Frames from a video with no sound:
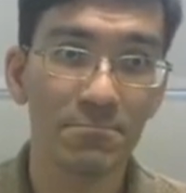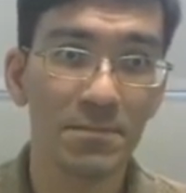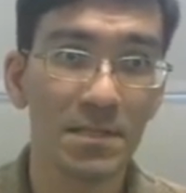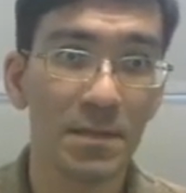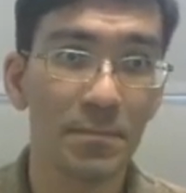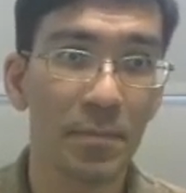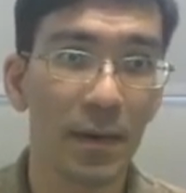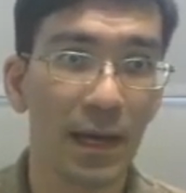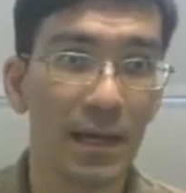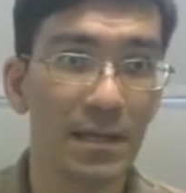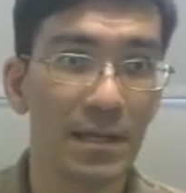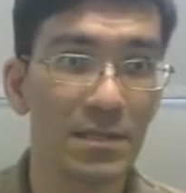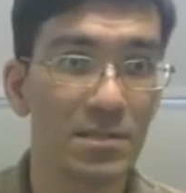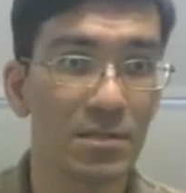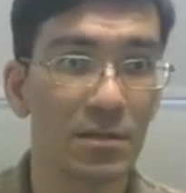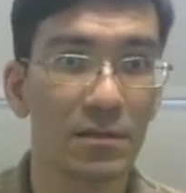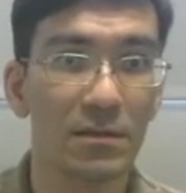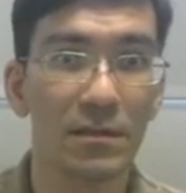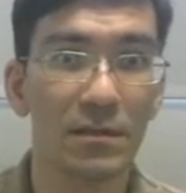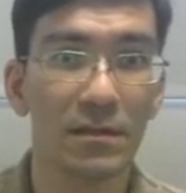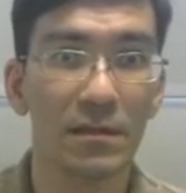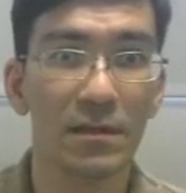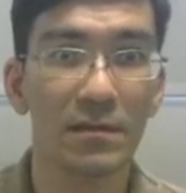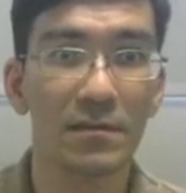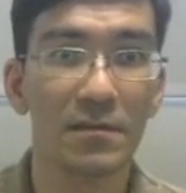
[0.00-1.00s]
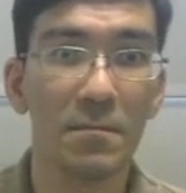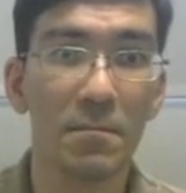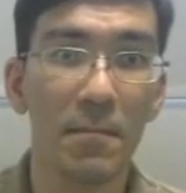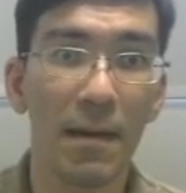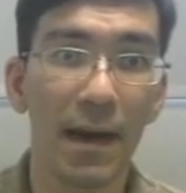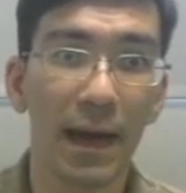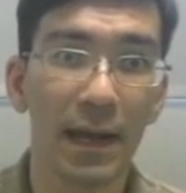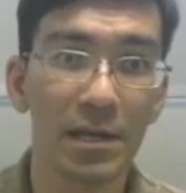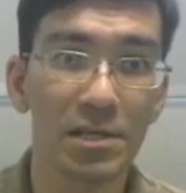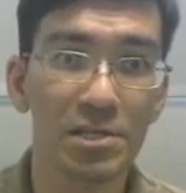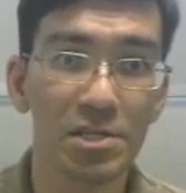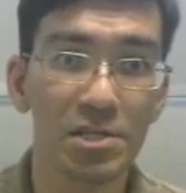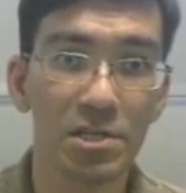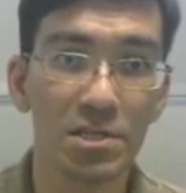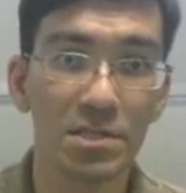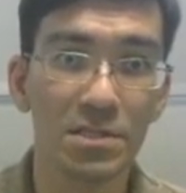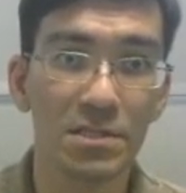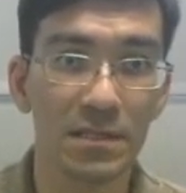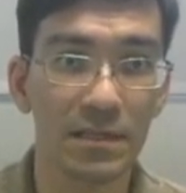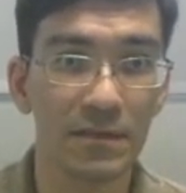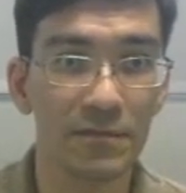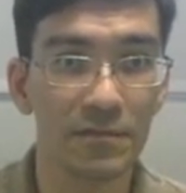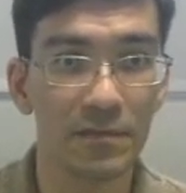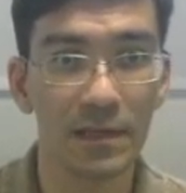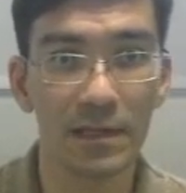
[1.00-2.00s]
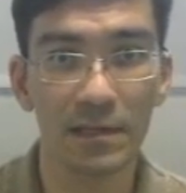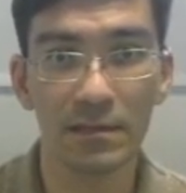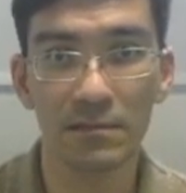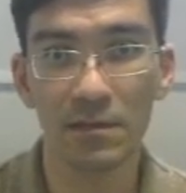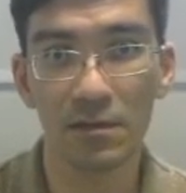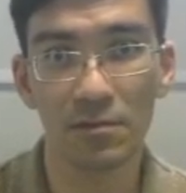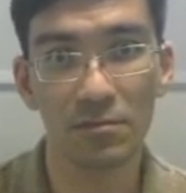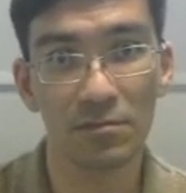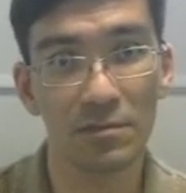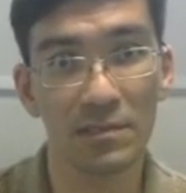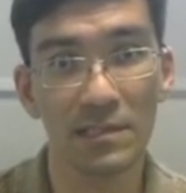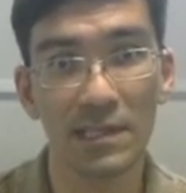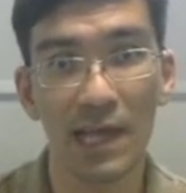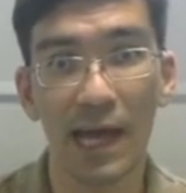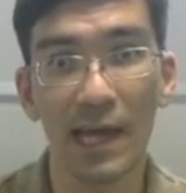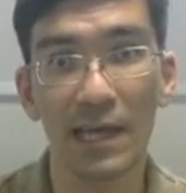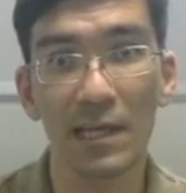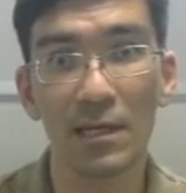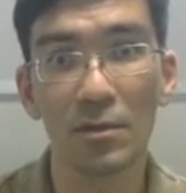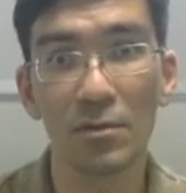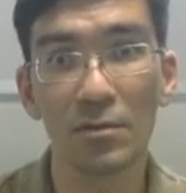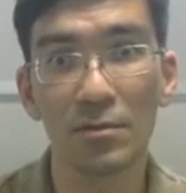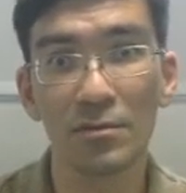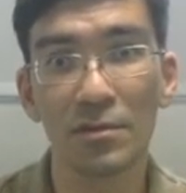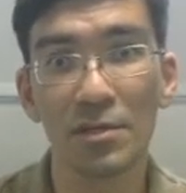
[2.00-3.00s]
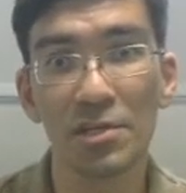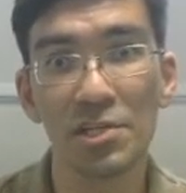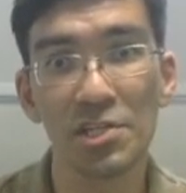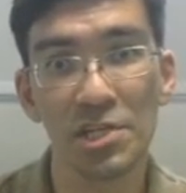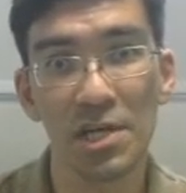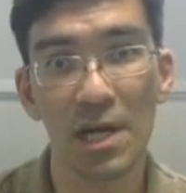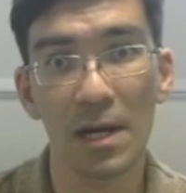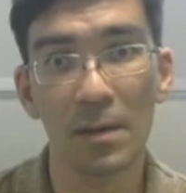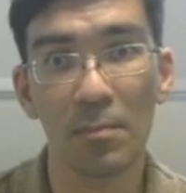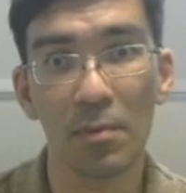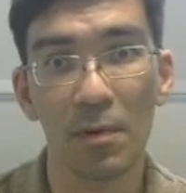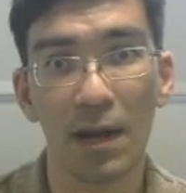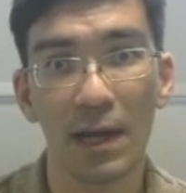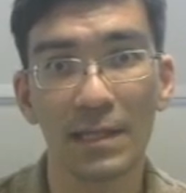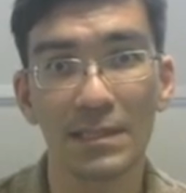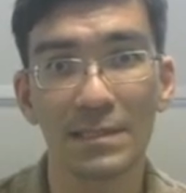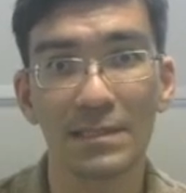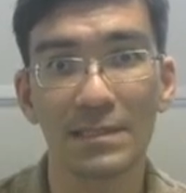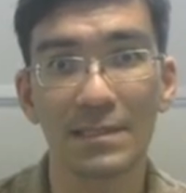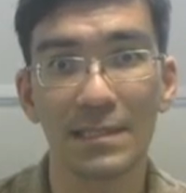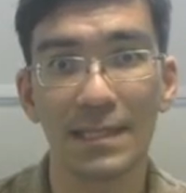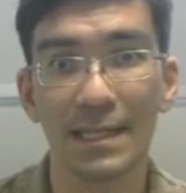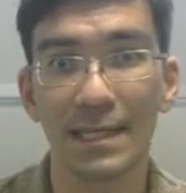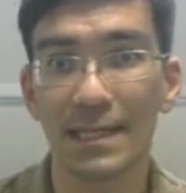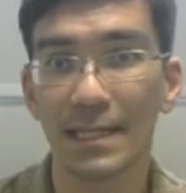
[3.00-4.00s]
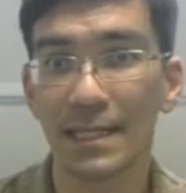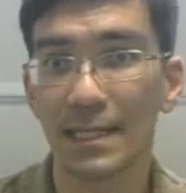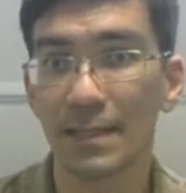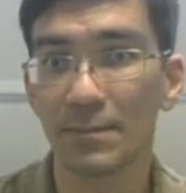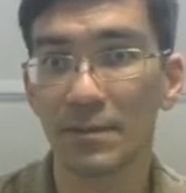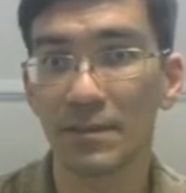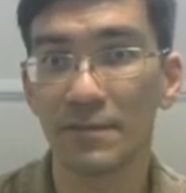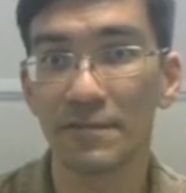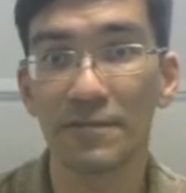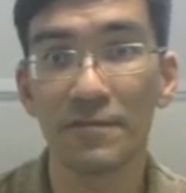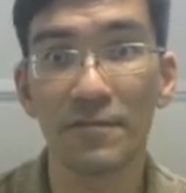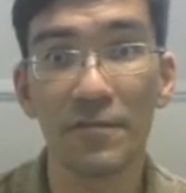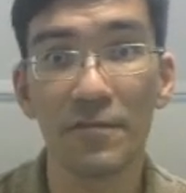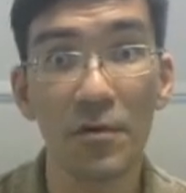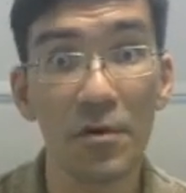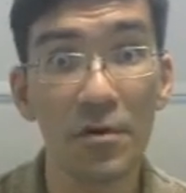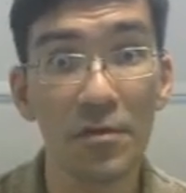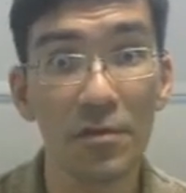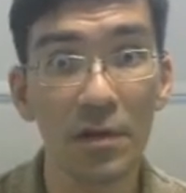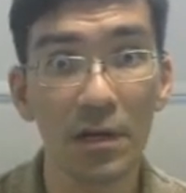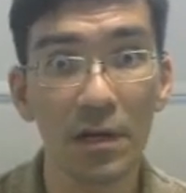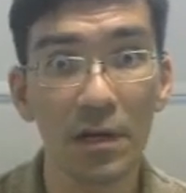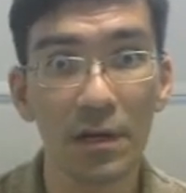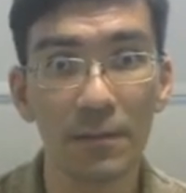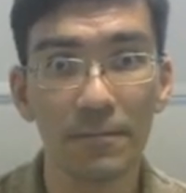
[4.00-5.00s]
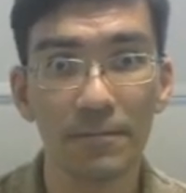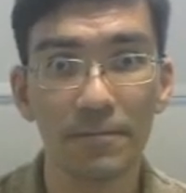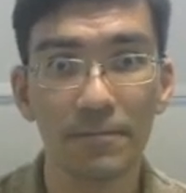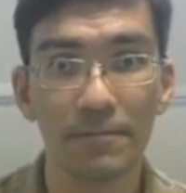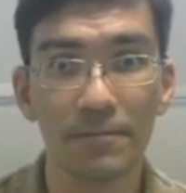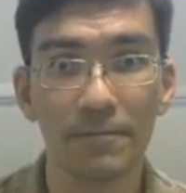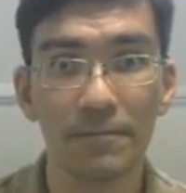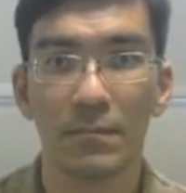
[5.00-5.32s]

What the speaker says: depends on the managers, if they don't dilute the share price a little bit further